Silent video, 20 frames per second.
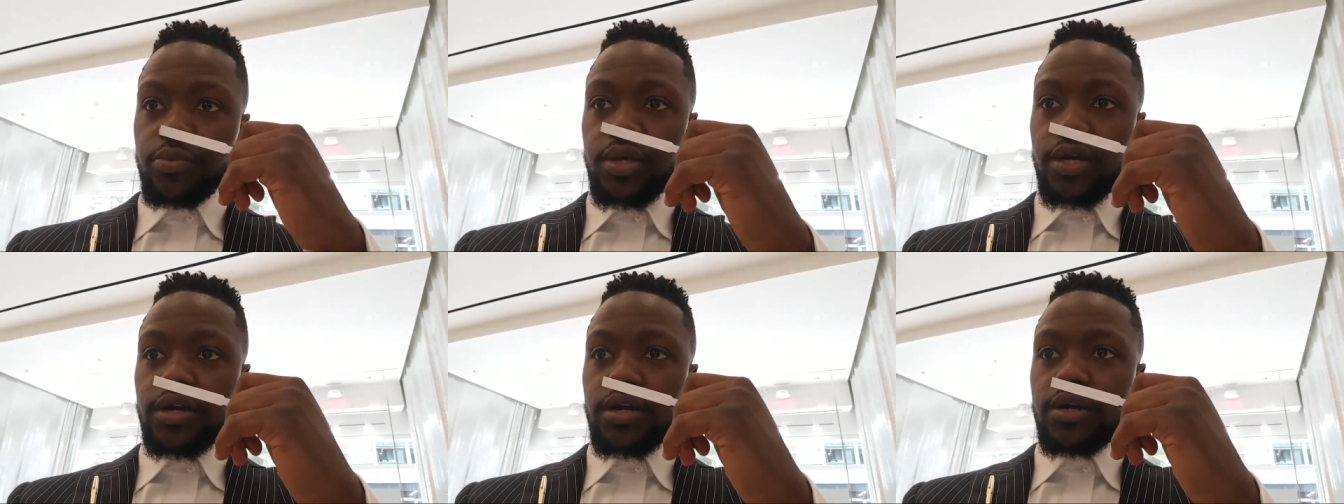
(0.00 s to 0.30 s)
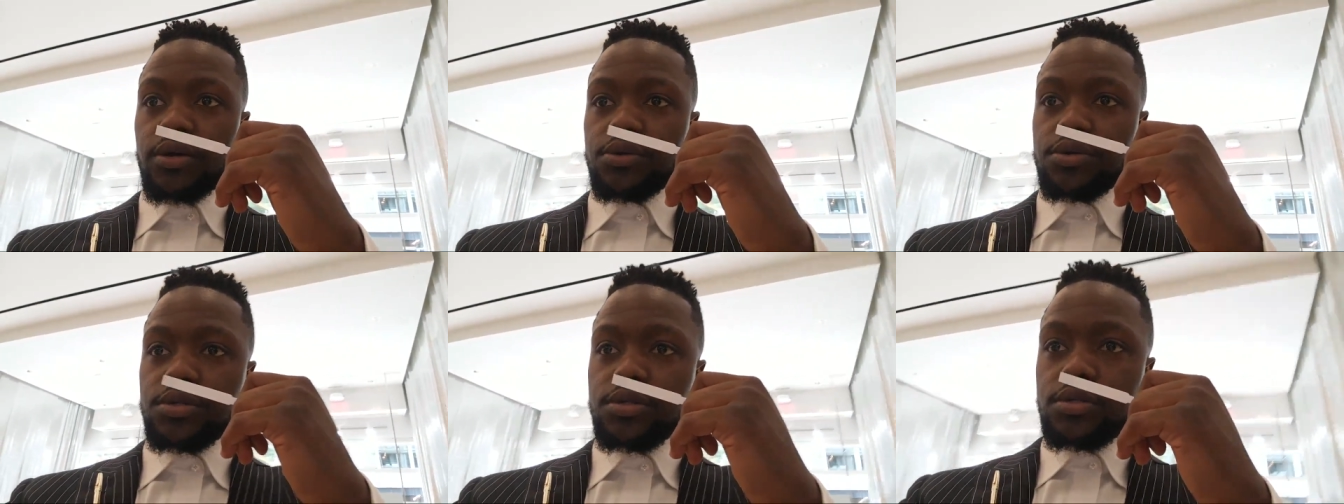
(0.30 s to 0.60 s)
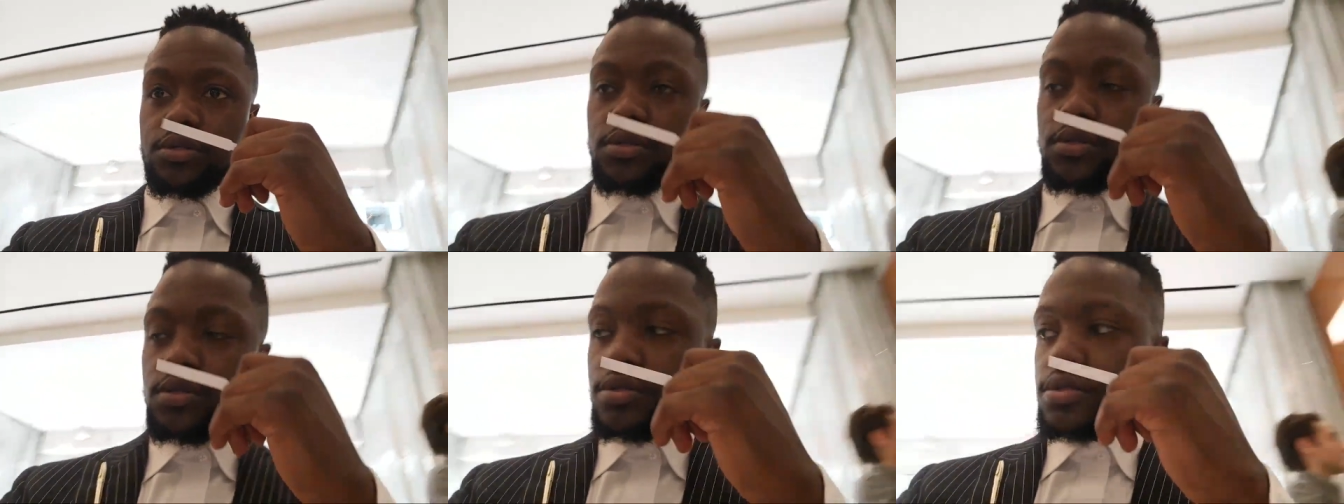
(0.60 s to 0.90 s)
from their
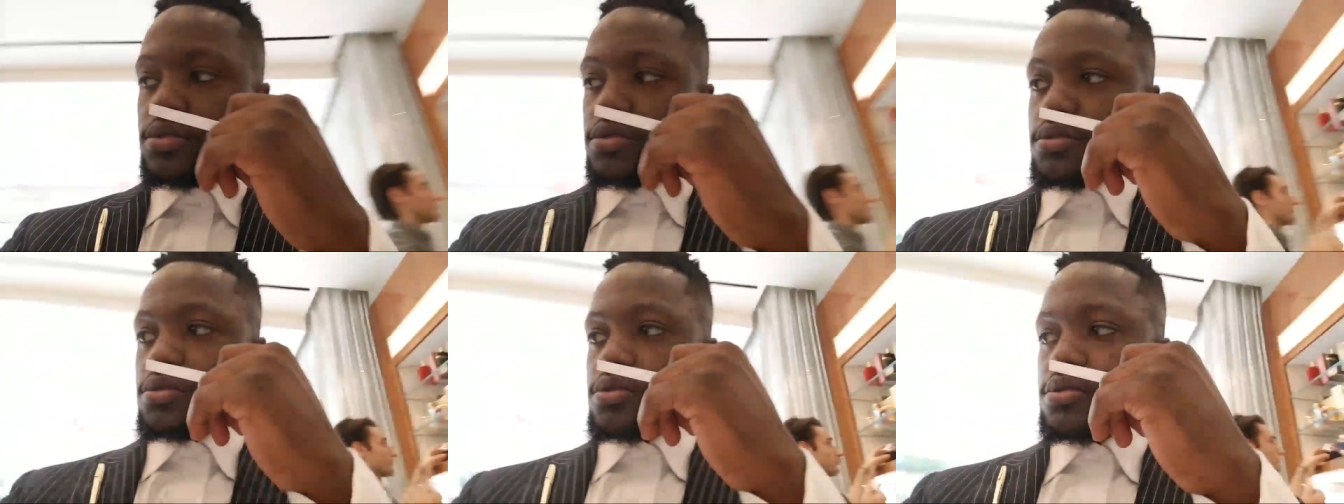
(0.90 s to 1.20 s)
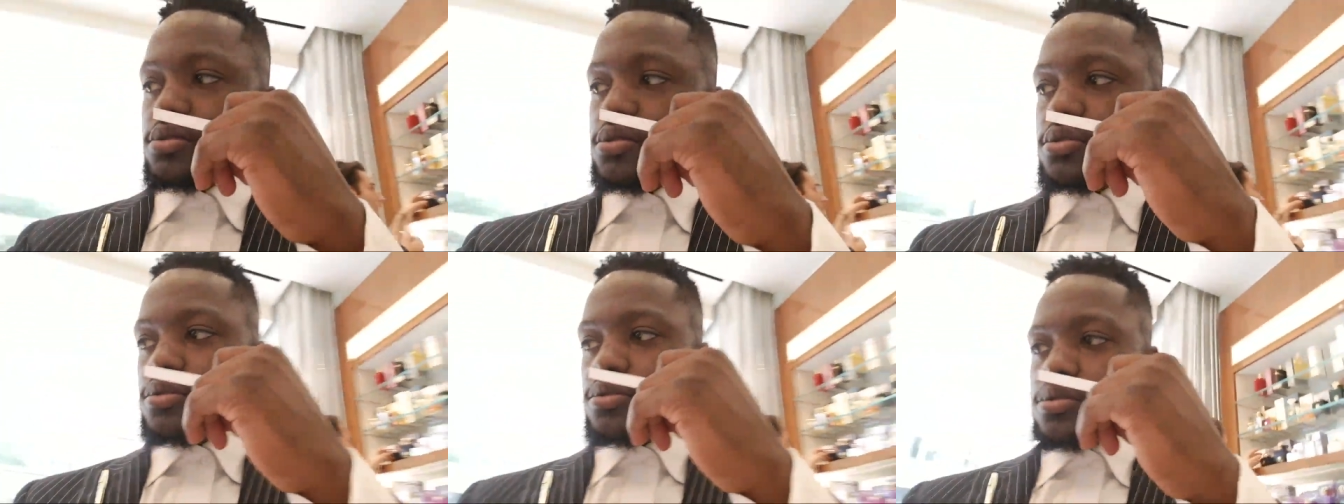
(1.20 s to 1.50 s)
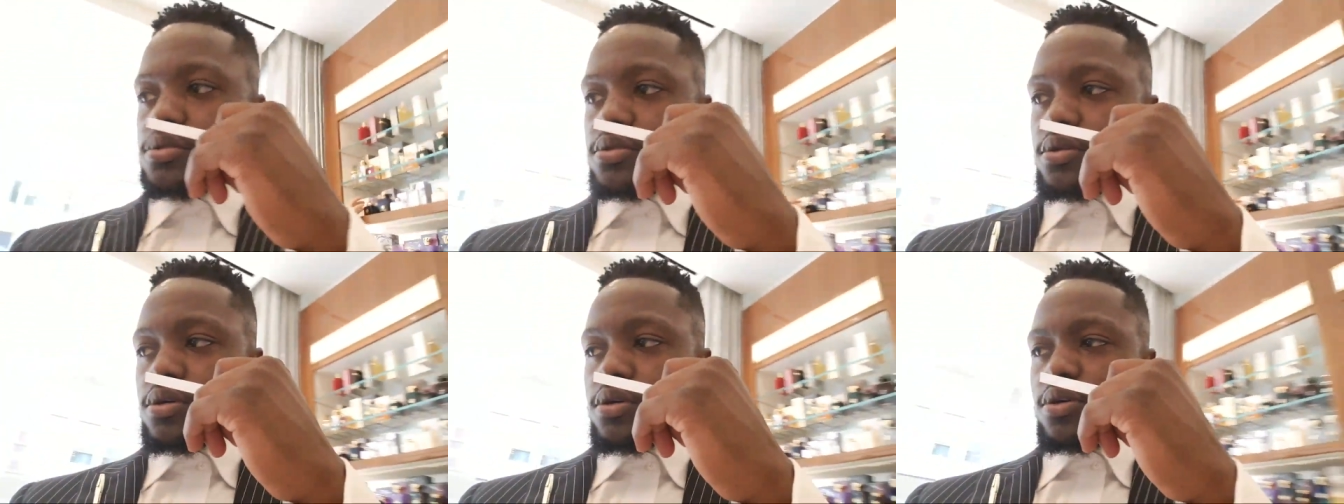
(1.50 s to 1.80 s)
house.
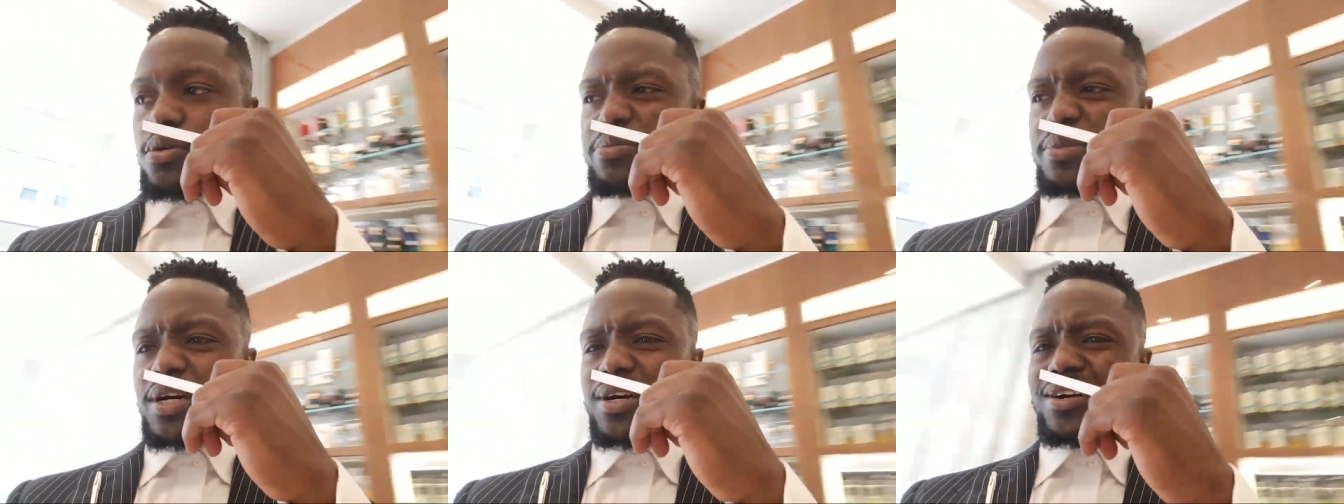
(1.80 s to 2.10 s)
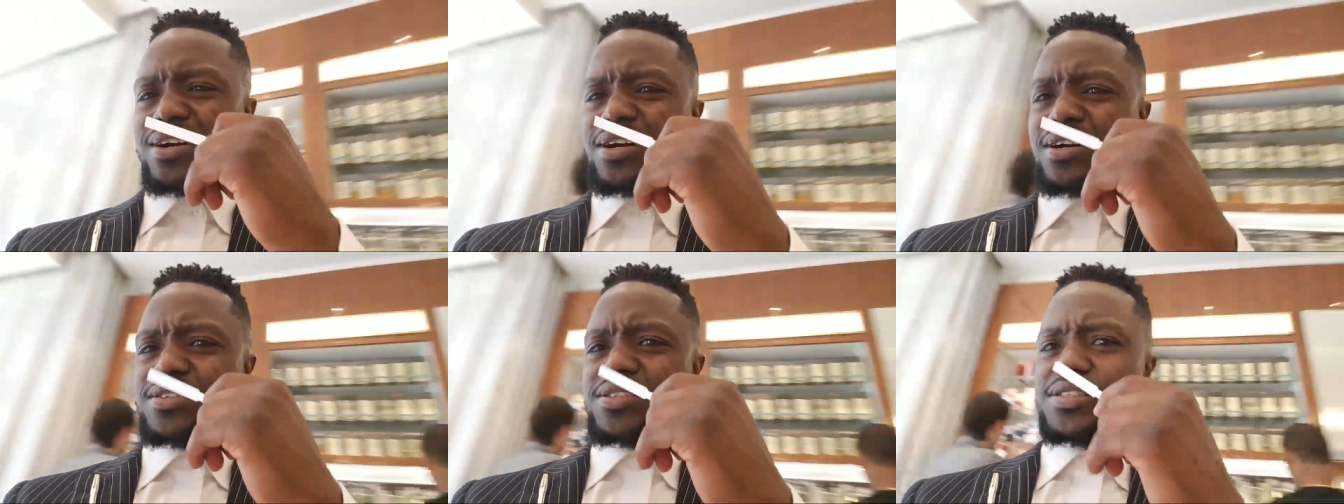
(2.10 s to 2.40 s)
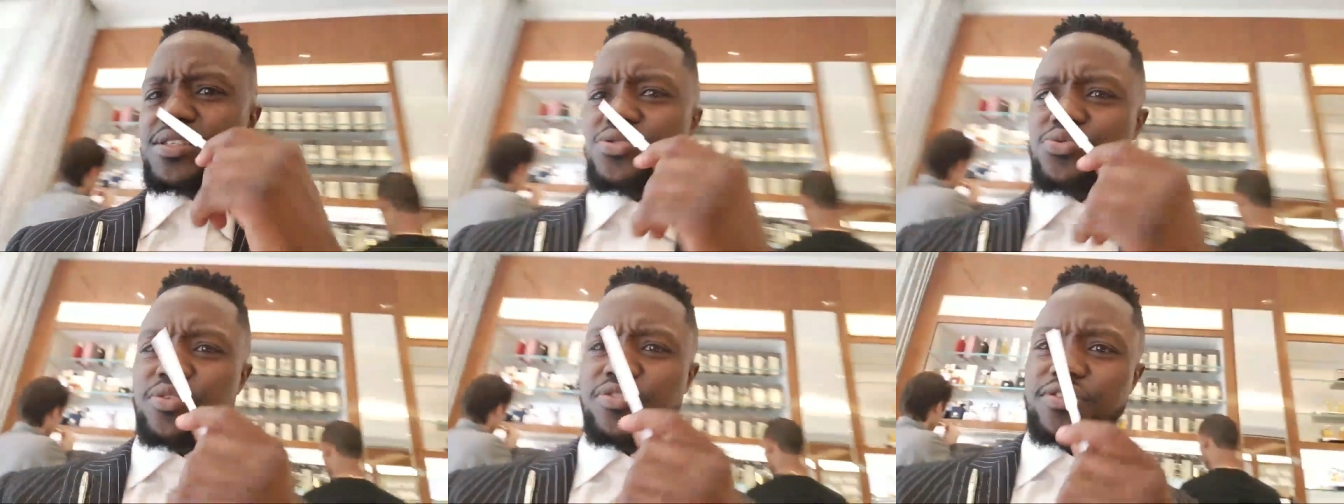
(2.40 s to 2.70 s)
Oh my
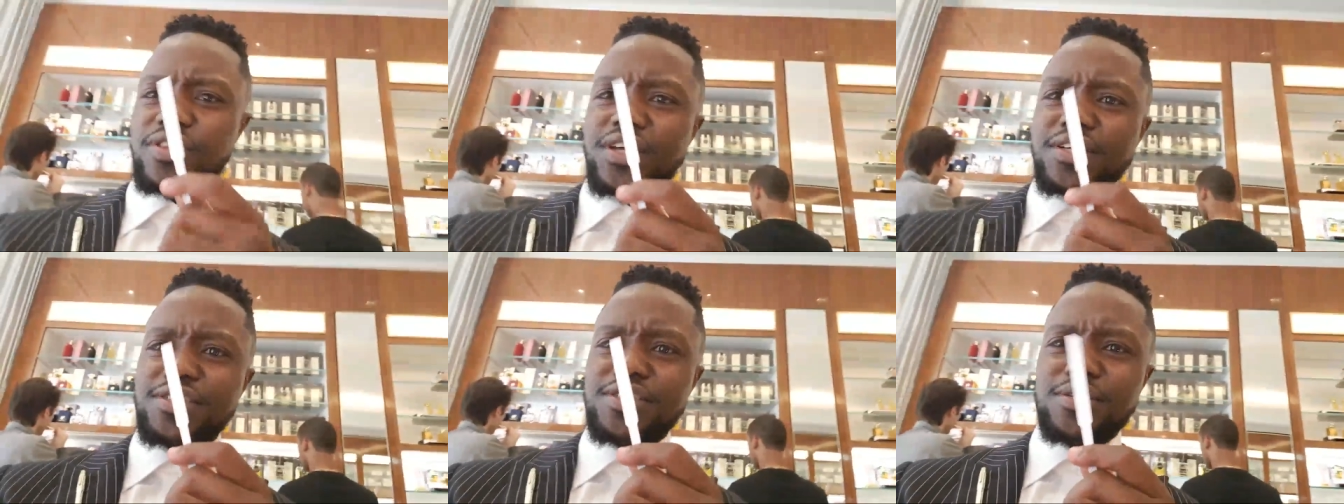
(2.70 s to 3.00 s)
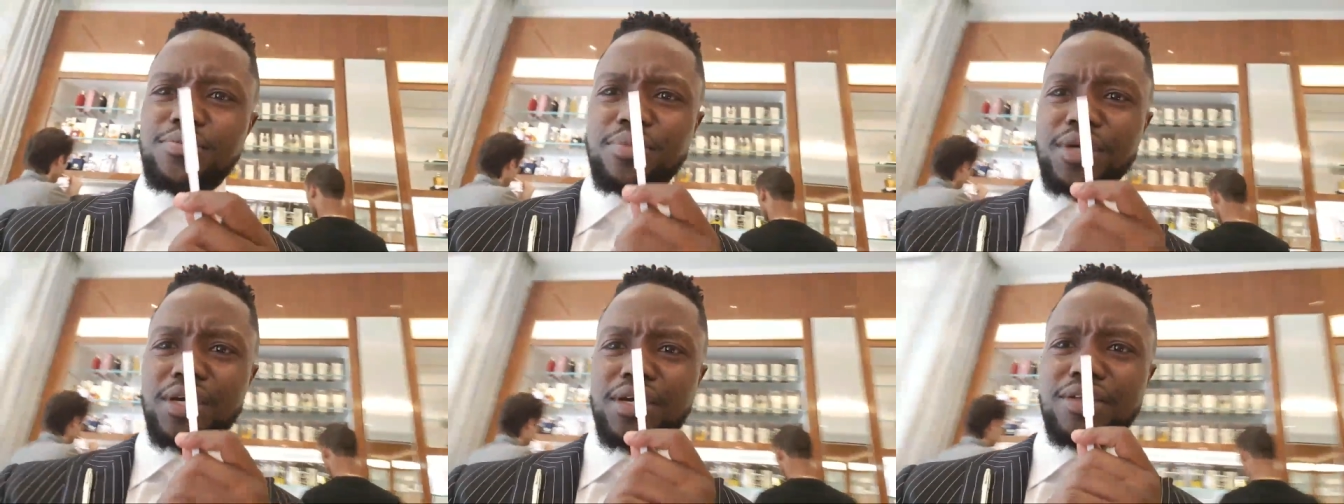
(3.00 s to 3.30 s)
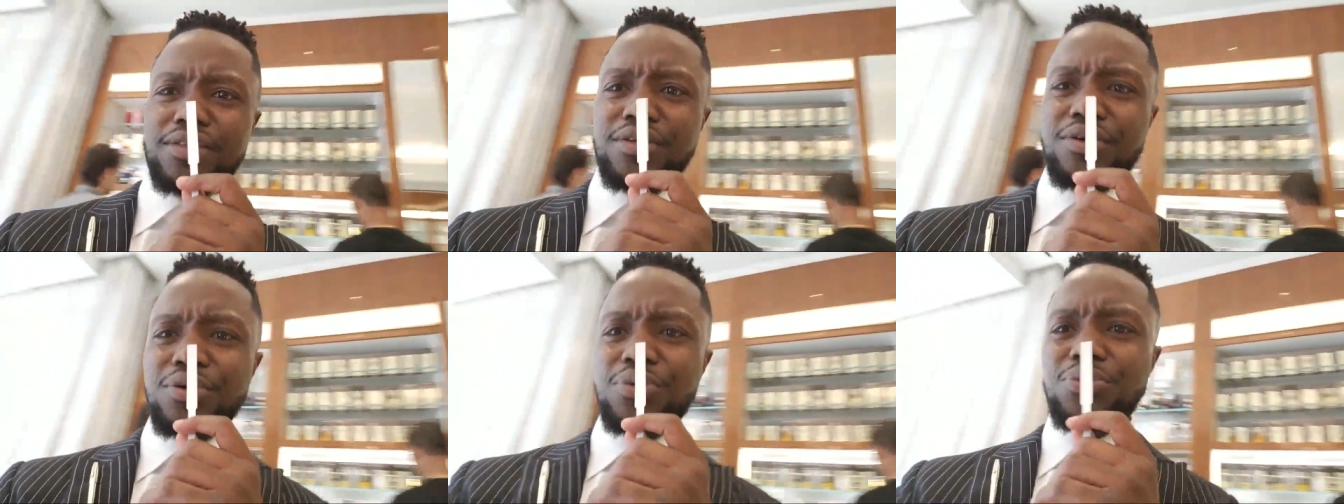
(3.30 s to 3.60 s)
gosh, this reflection,
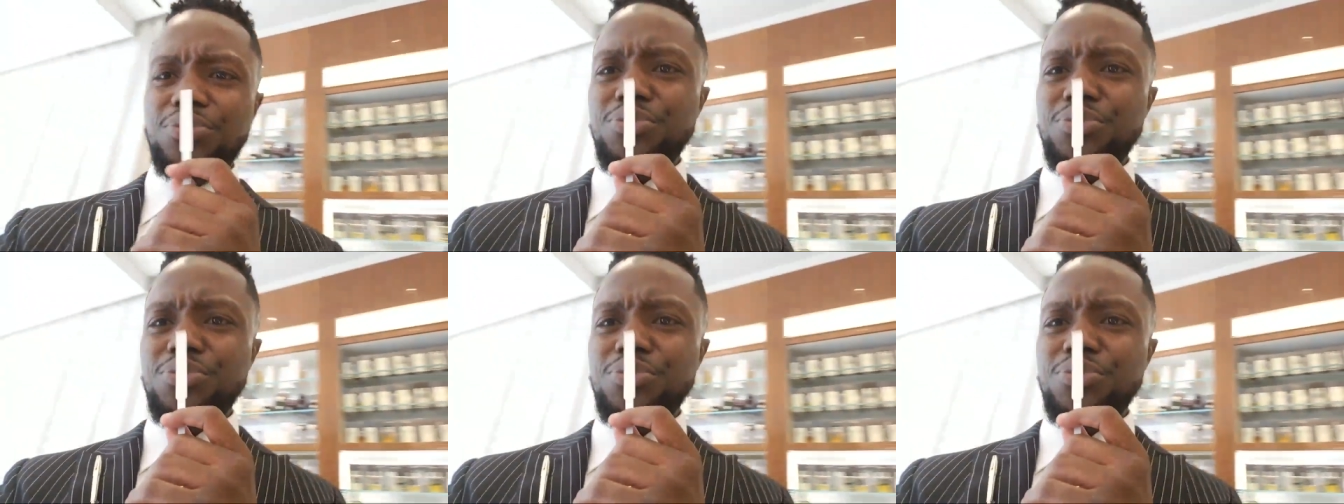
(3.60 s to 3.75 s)
man, though.